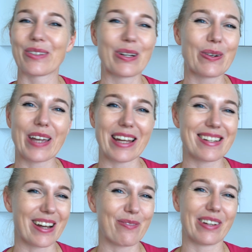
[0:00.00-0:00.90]
no
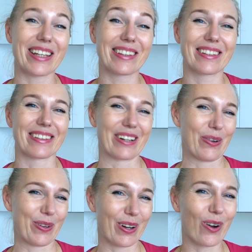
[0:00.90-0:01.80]
ketchup and
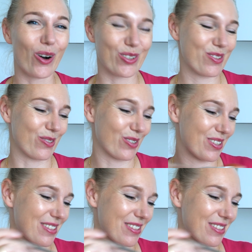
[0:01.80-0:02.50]
no hot sauce.